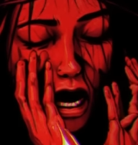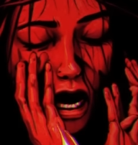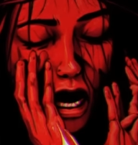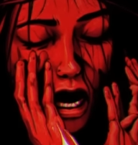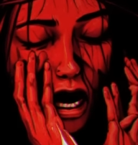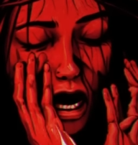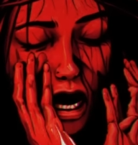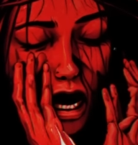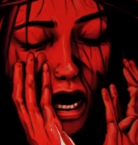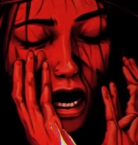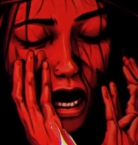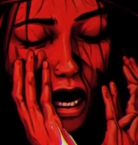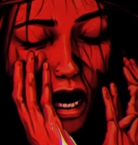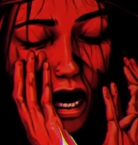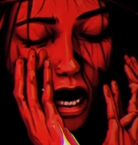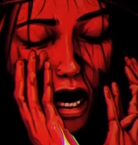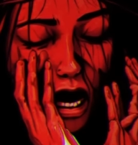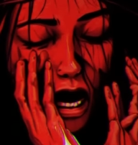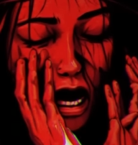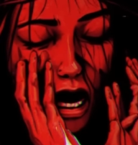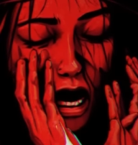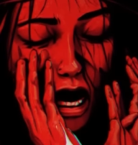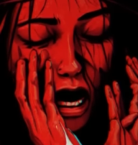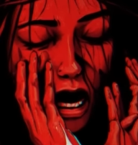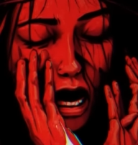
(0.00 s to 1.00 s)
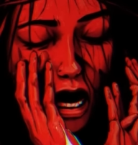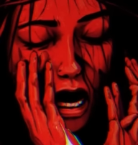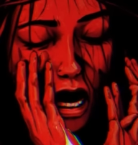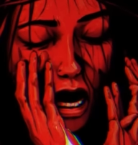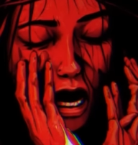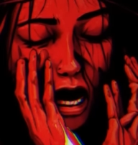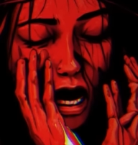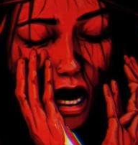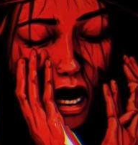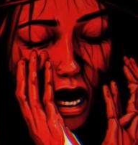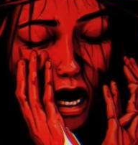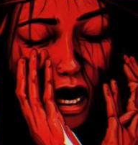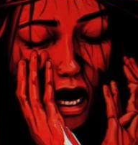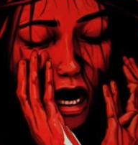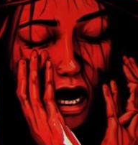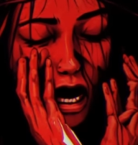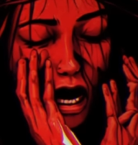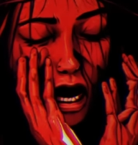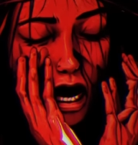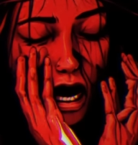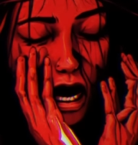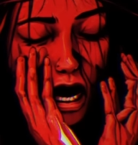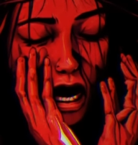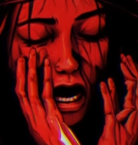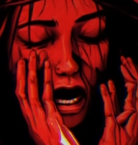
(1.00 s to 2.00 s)
Rasping came from
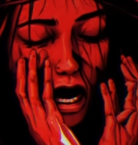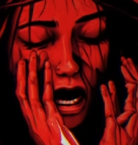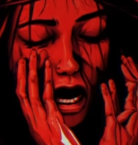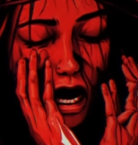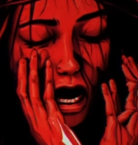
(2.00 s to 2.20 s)
behind her.